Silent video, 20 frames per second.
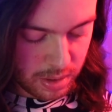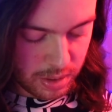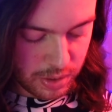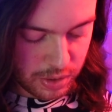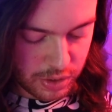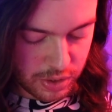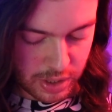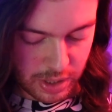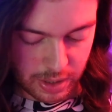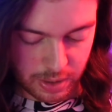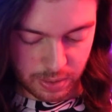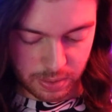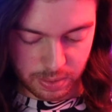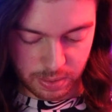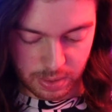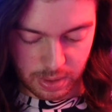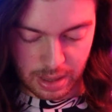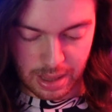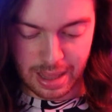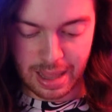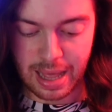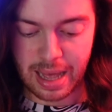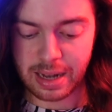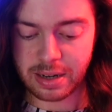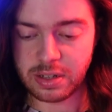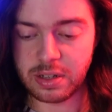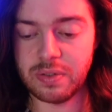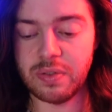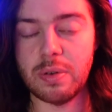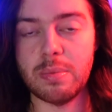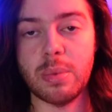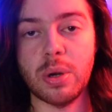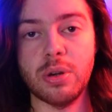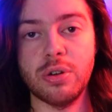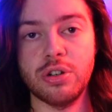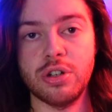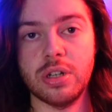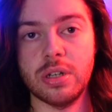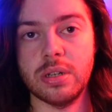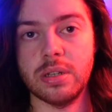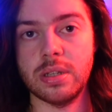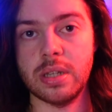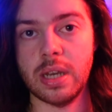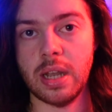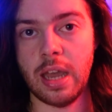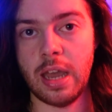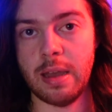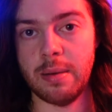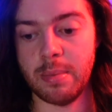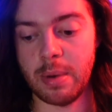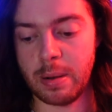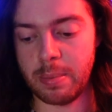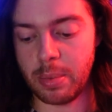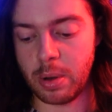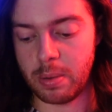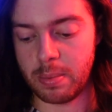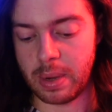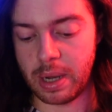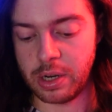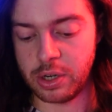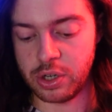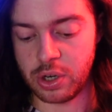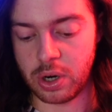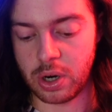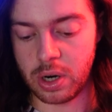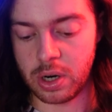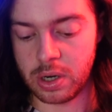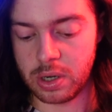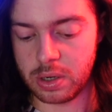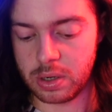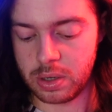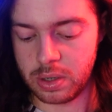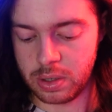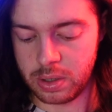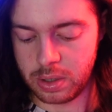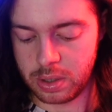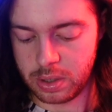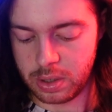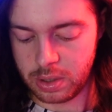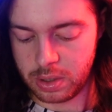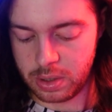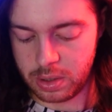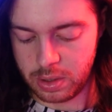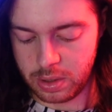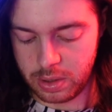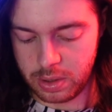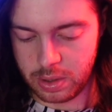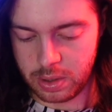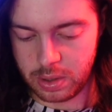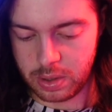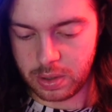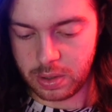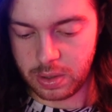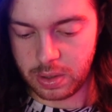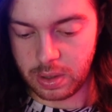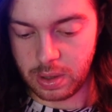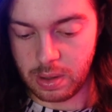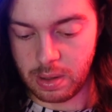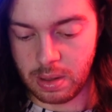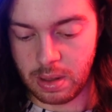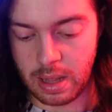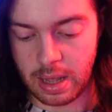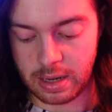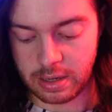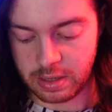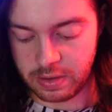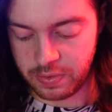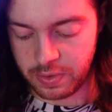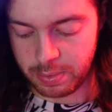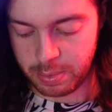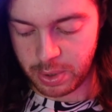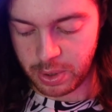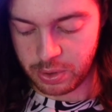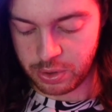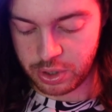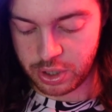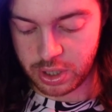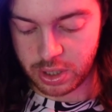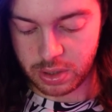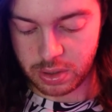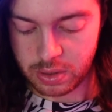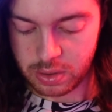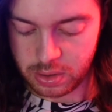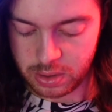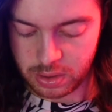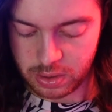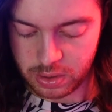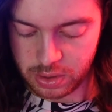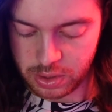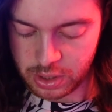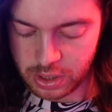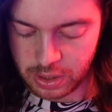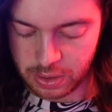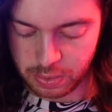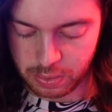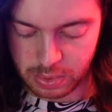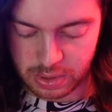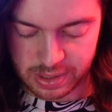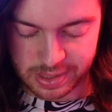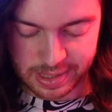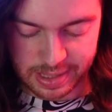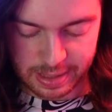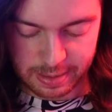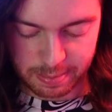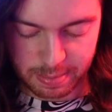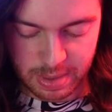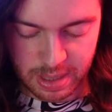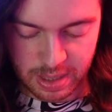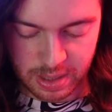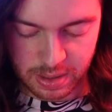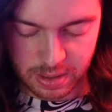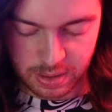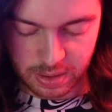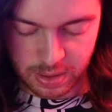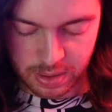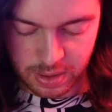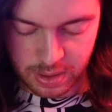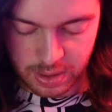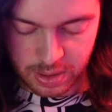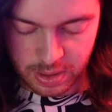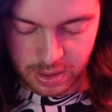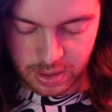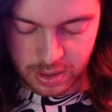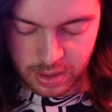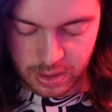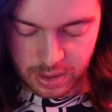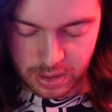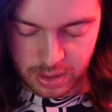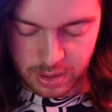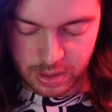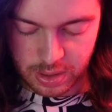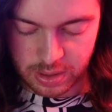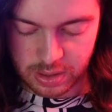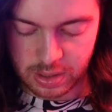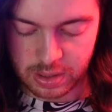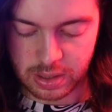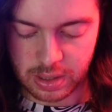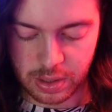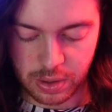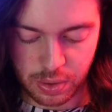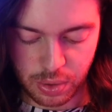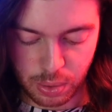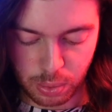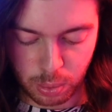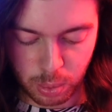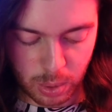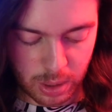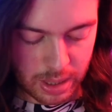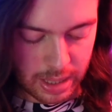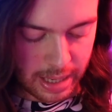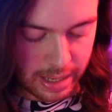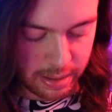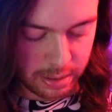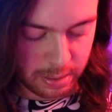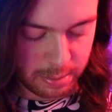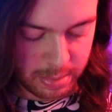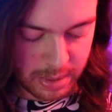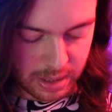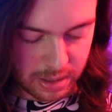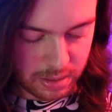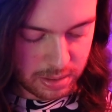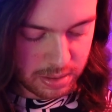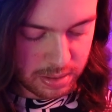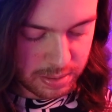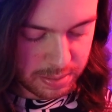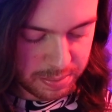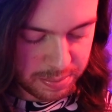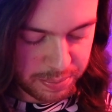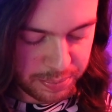So, lots of emotions that came up on my chart, lots of emotions. So, resentment, this is under the wood element,